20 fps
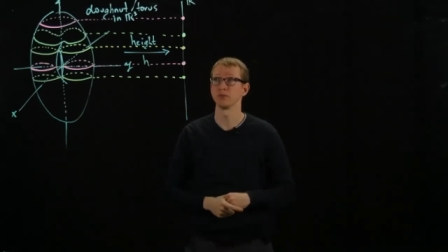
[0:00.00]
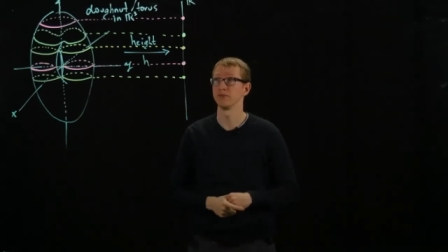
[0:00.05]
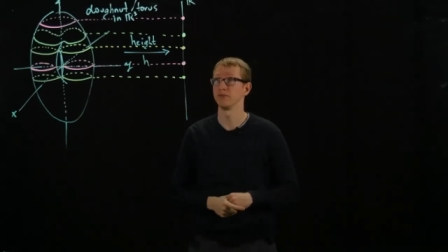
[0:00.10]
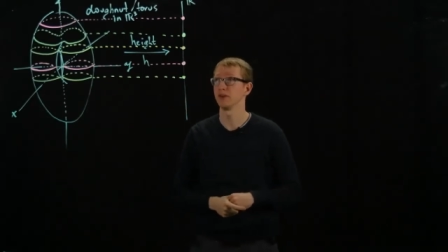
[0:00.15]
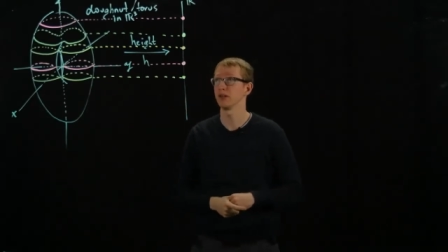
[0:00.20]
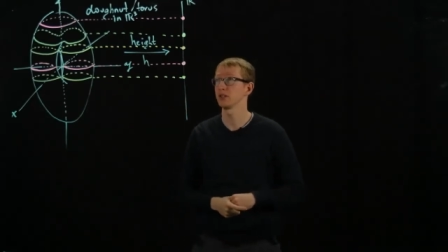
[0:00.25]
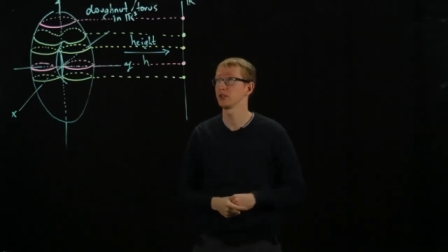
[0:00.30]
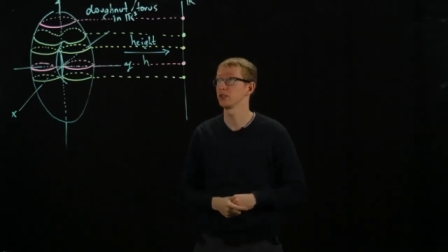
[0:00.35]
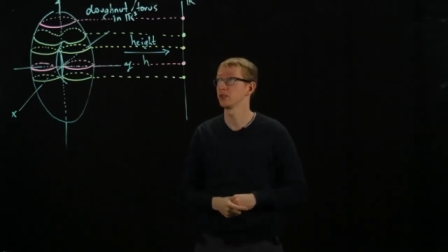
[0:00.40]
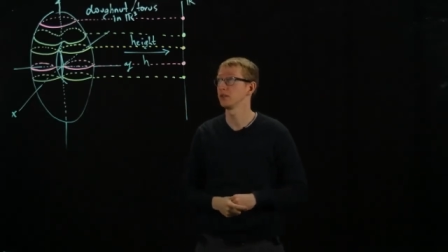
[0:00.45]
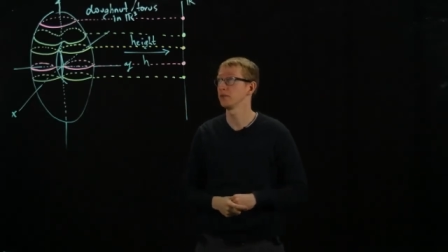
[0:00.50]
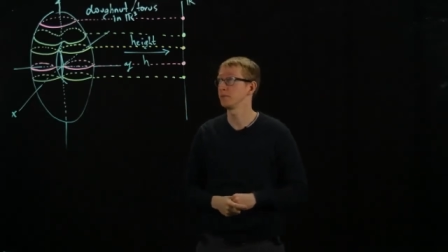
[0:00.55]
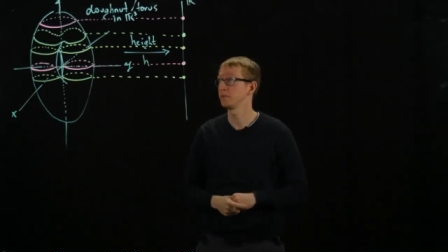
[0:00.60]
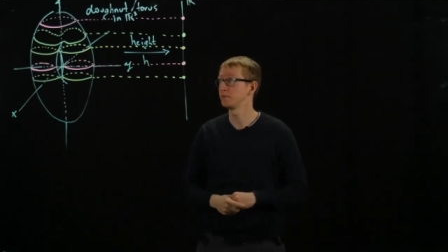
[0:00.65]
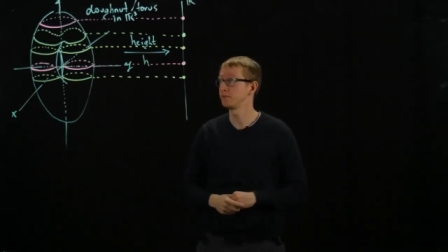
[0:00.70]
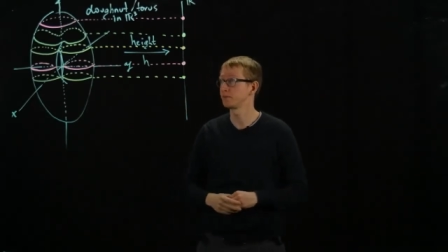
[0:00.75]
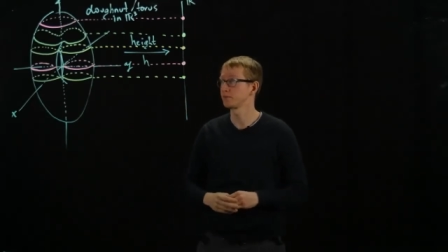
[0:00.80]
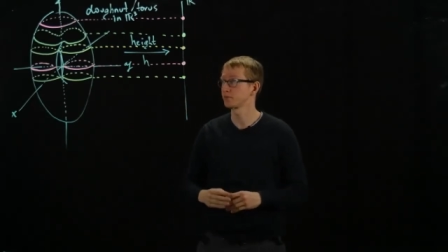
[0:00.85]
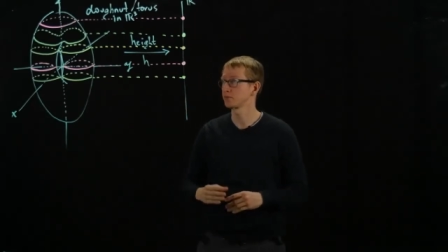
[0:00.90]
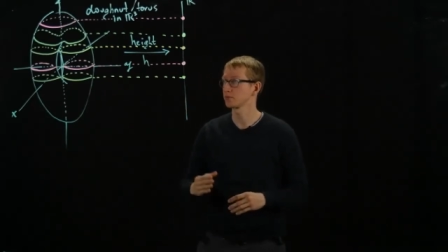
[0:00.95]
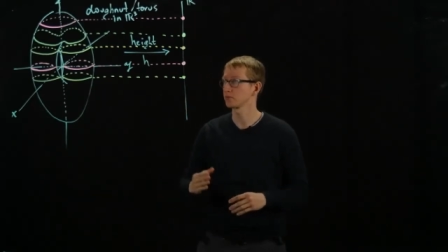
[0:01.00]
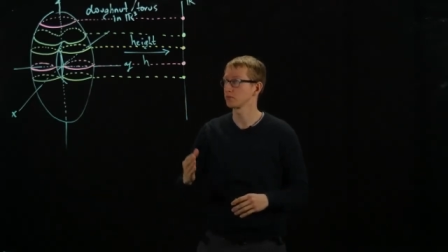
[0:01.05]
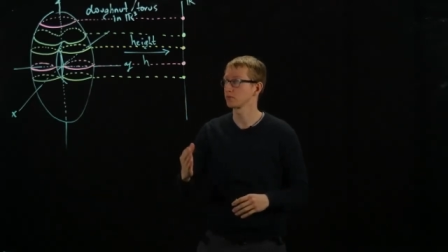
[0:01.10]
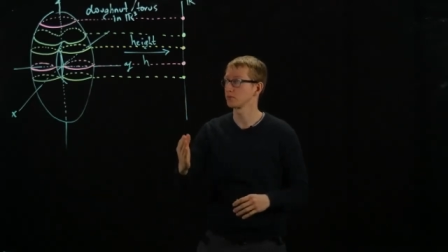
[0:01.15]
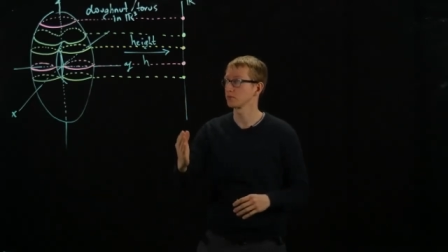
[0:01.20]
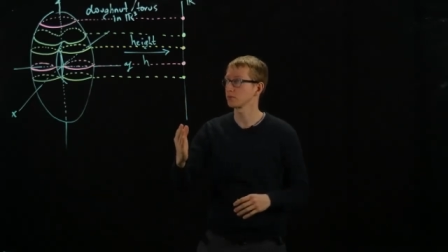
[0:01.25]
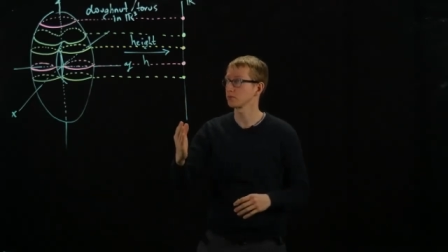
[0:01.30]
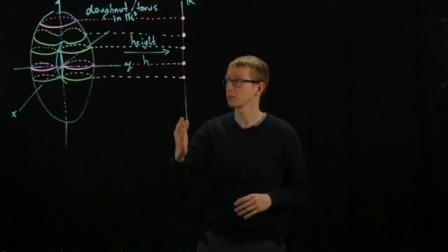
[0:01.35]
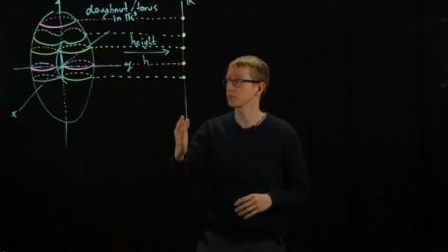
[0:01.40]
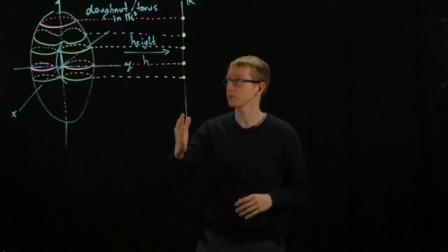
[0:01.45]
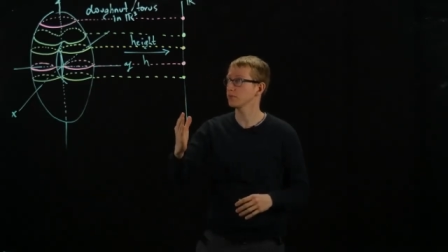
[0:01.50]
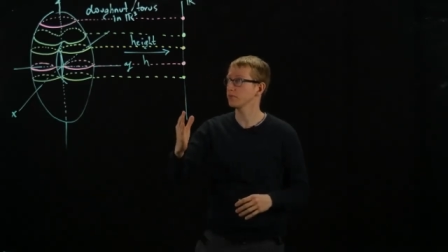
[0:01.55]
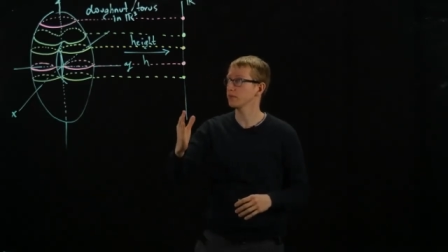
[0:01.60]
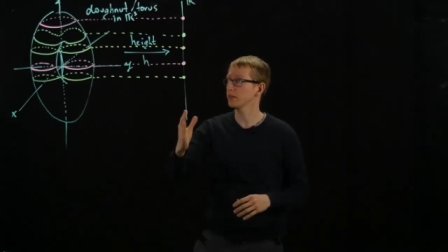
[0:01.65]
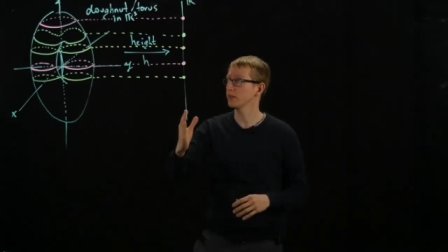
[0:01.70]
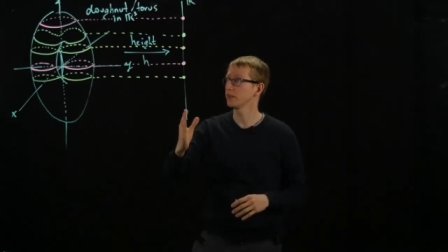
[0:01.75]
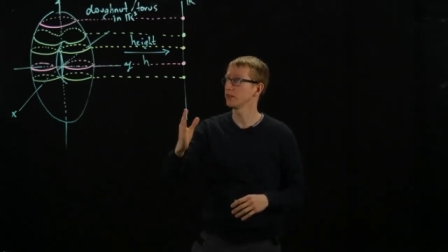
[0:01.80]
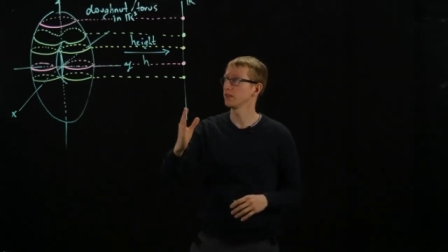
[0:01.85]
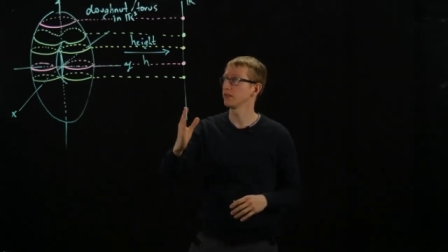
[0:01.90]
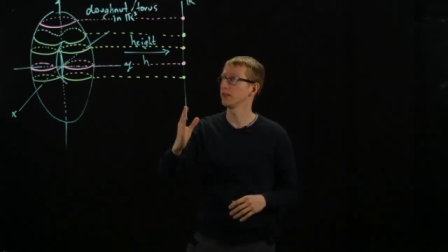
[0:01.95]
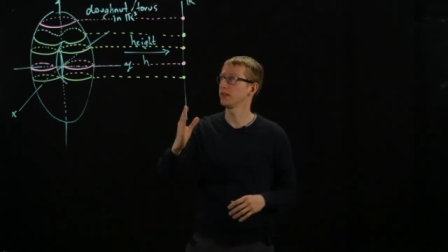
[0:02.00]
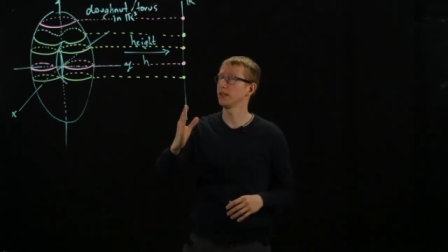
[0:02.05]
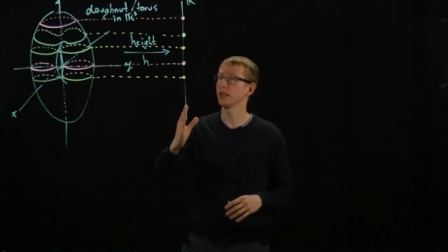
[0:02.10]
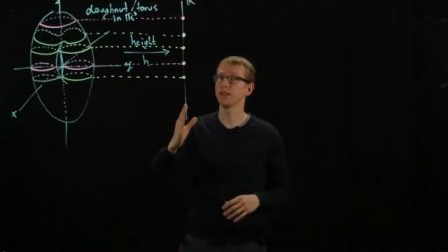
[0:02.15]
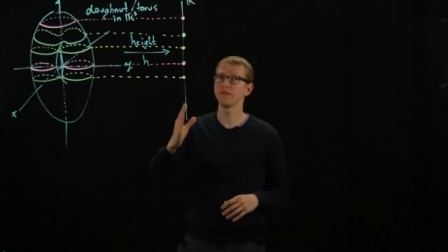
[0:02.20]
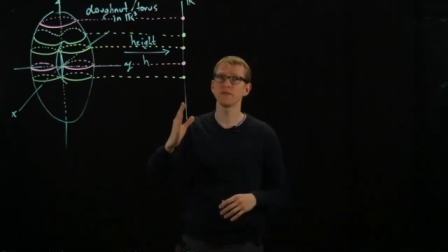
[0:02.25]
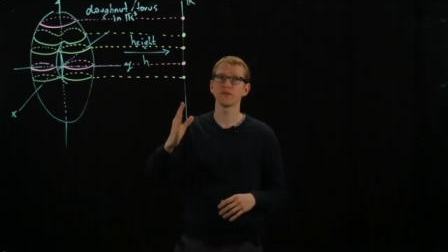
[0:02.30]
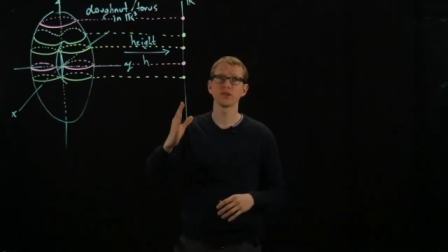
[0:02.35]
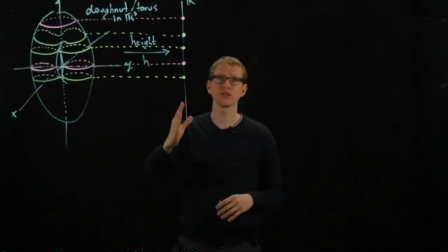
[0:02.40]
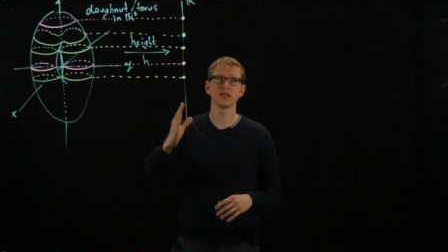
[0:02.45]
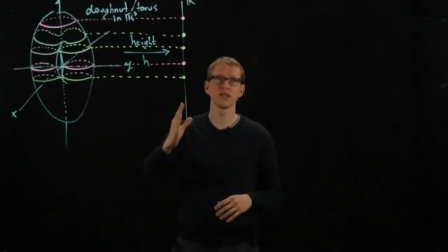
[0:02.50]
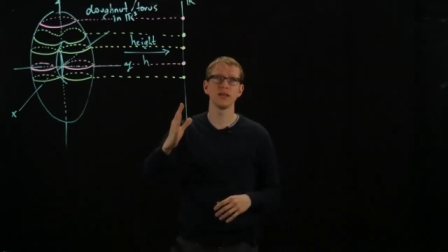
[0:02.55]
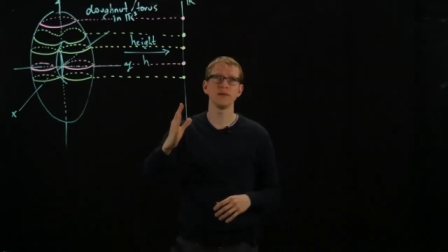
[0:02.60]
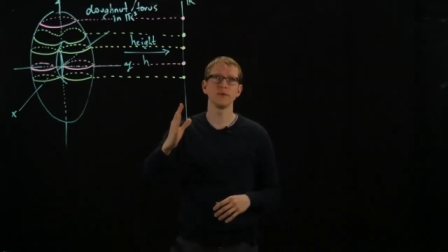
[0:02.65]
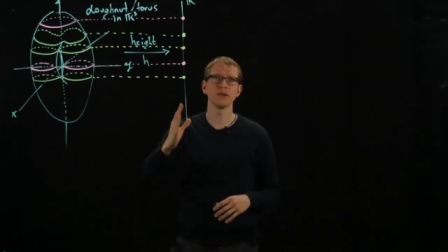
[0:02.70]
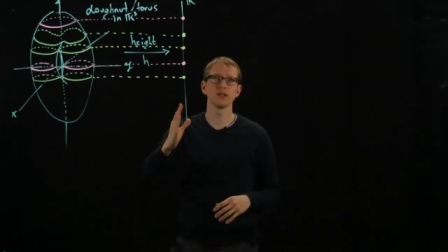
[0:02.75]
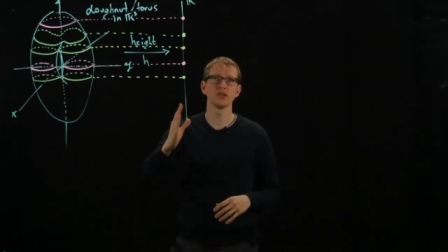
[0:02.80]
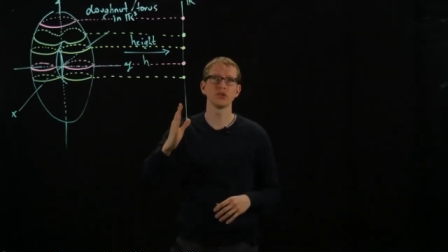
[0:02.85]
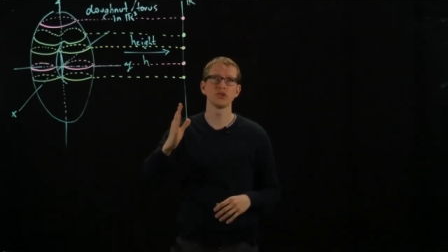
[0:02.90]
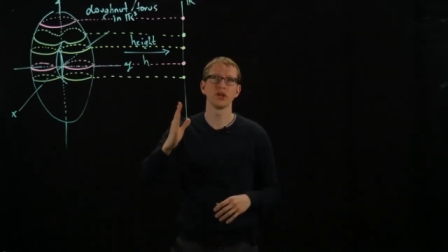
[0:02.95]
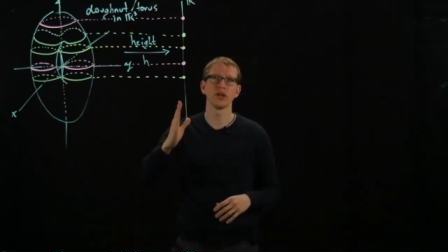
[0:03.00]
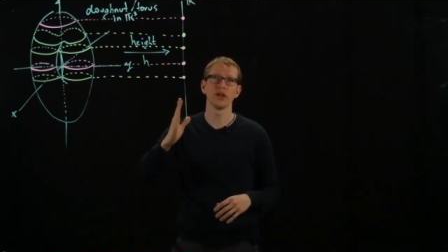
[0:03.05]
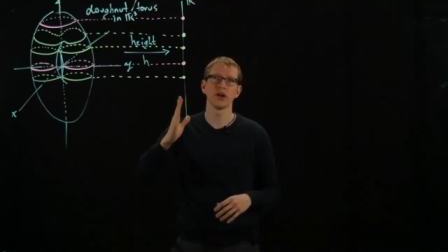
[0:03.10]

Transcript: function, the inverse image